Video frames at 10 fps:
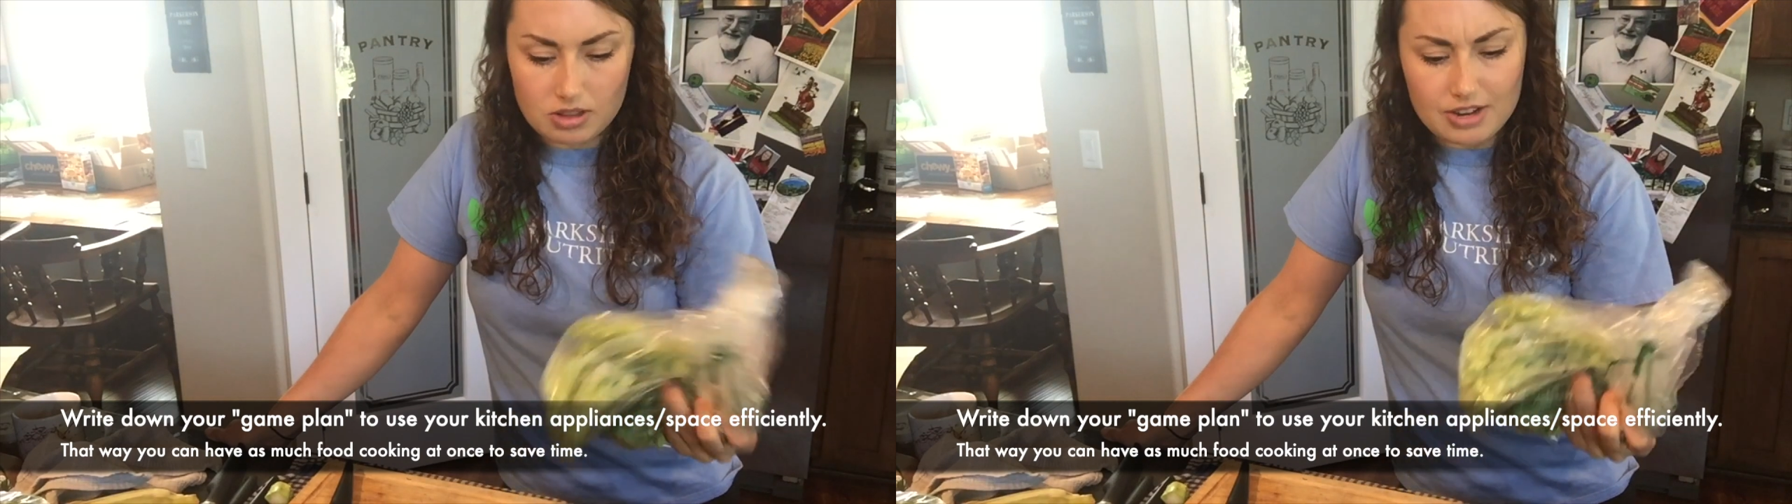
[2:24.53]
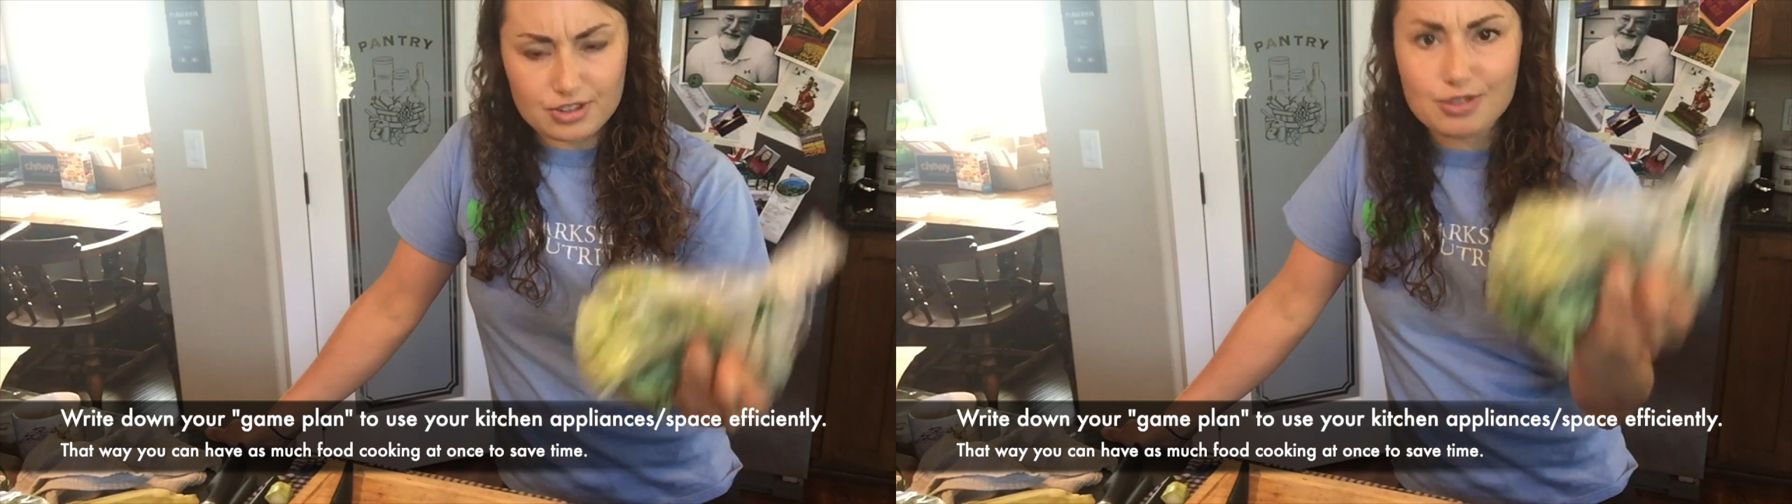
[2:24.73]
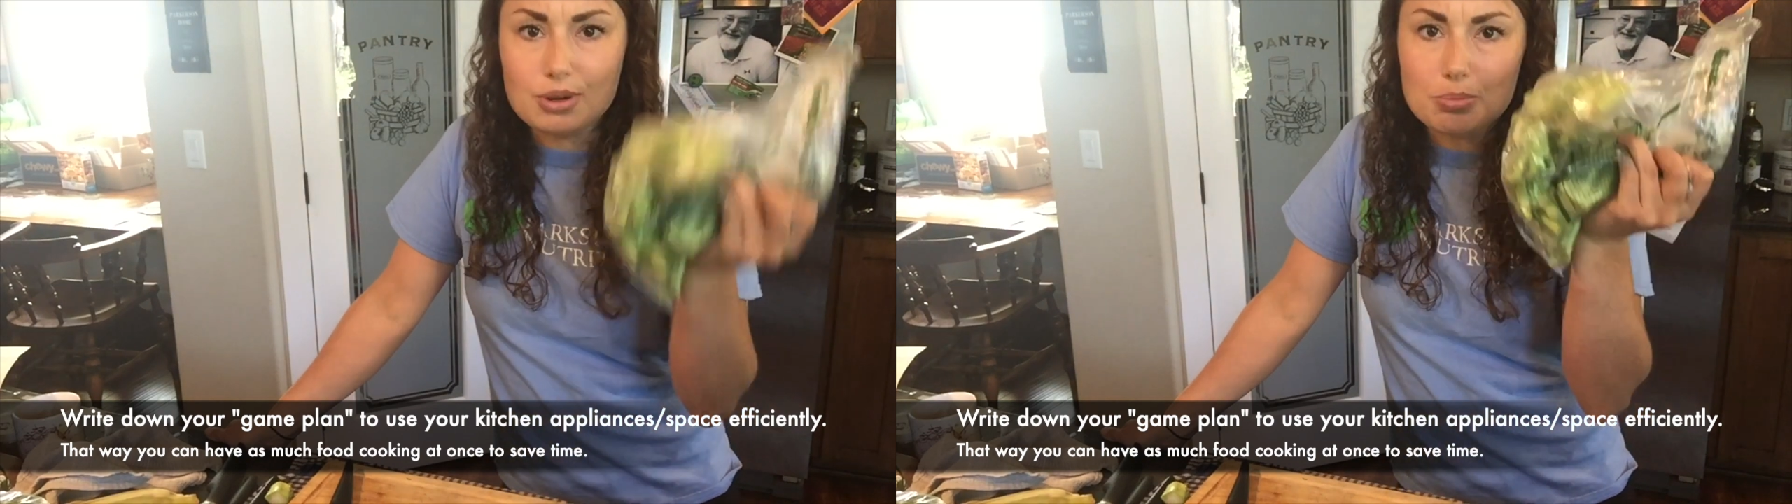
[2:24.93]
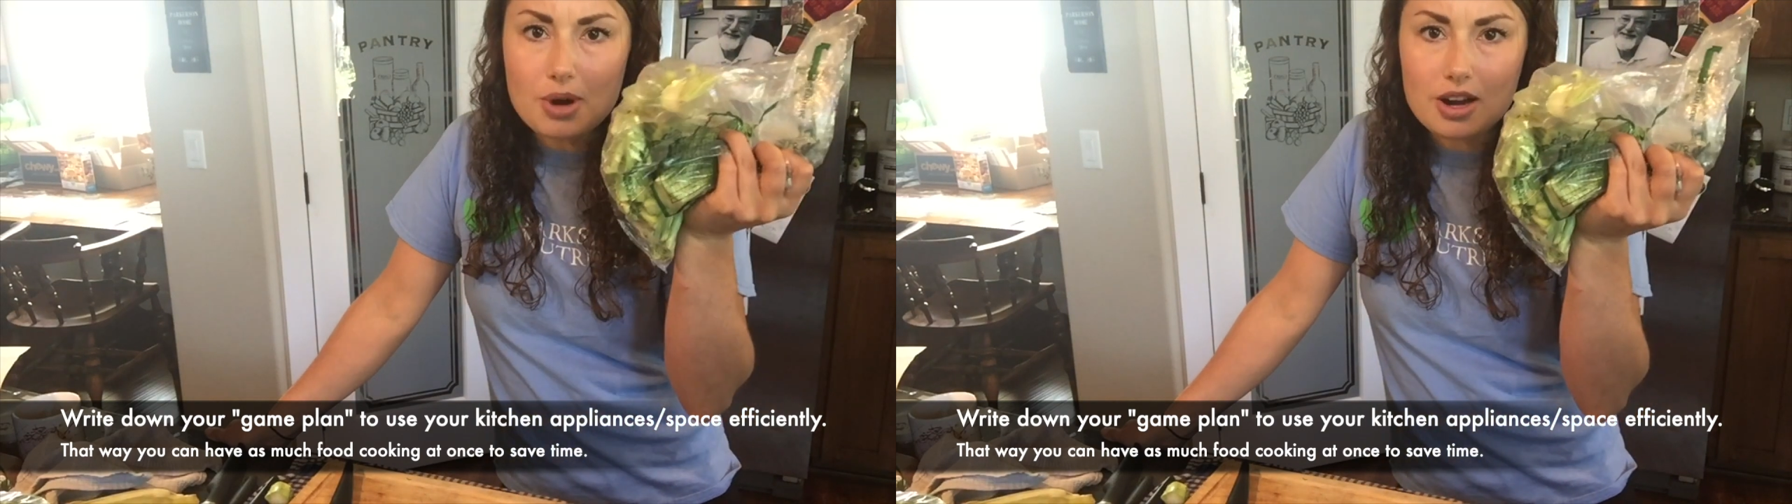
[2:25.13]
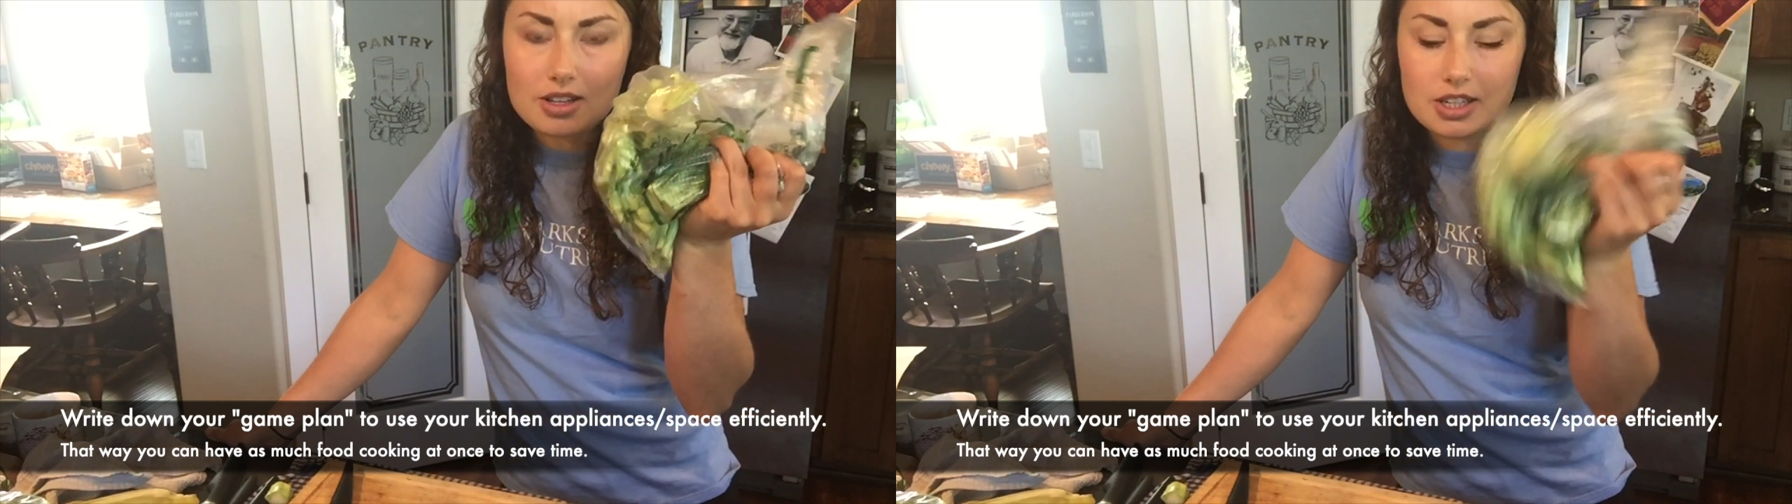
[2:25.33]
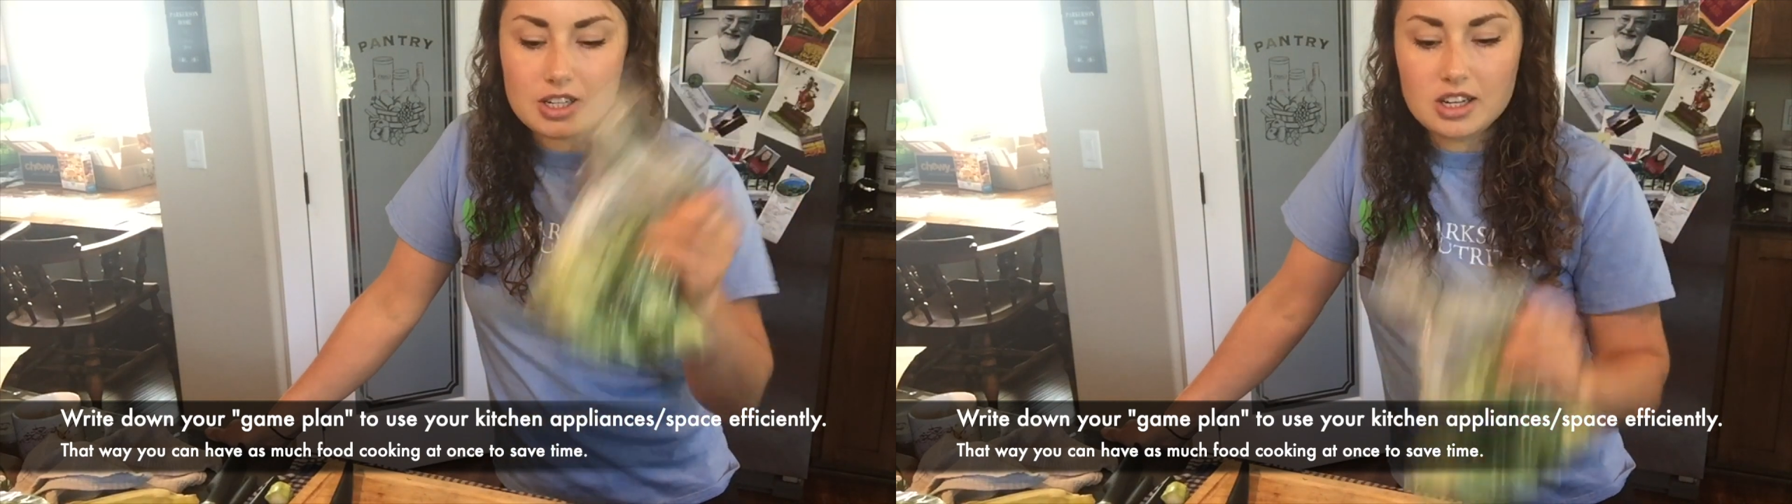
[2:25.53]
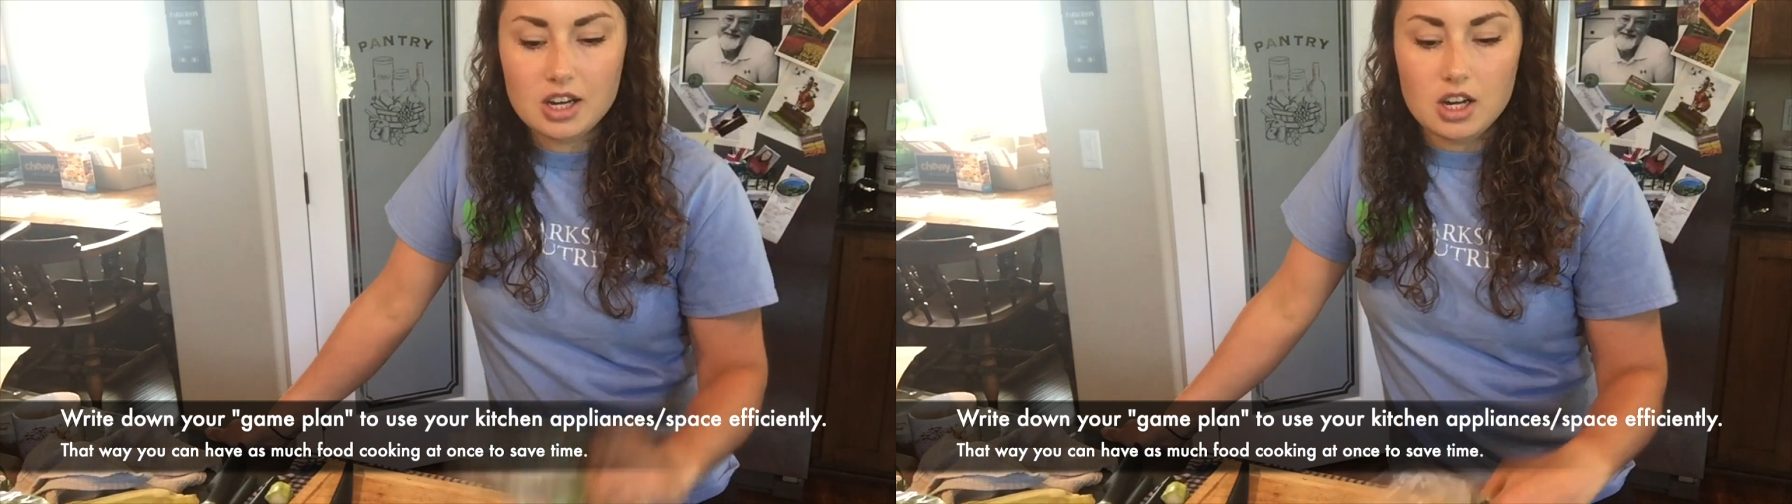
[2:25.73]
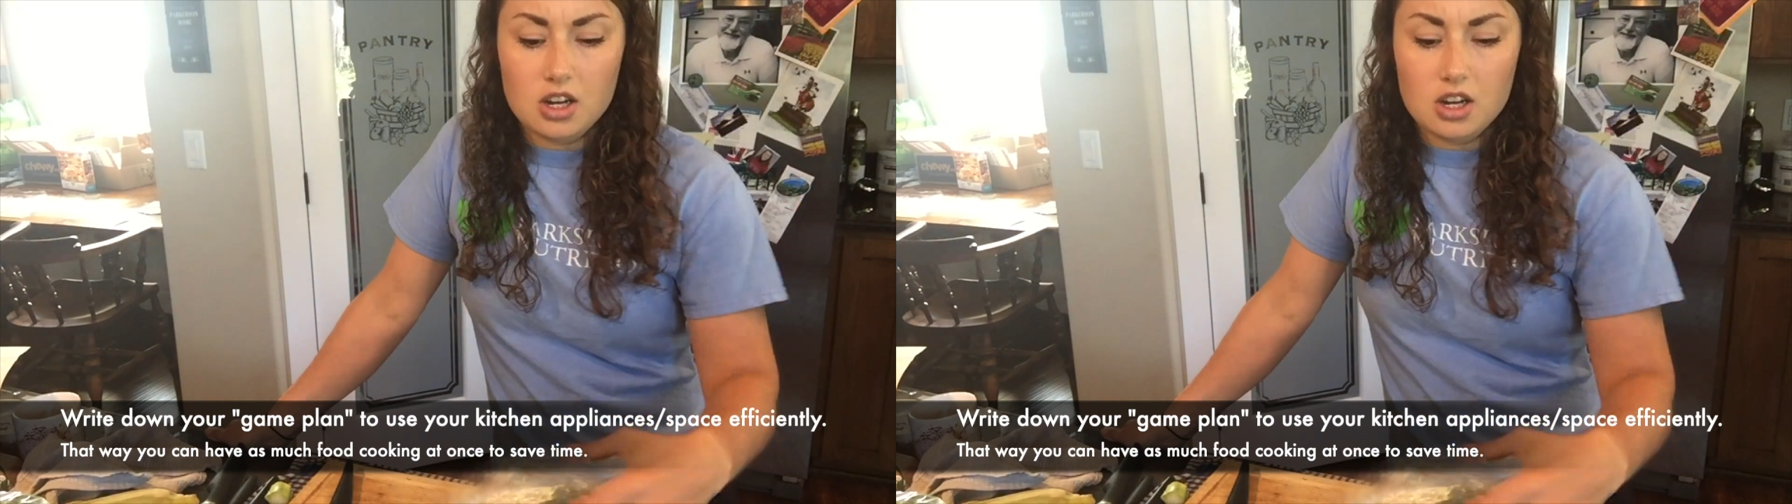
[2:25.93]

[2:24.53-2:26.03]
leftover broccoli,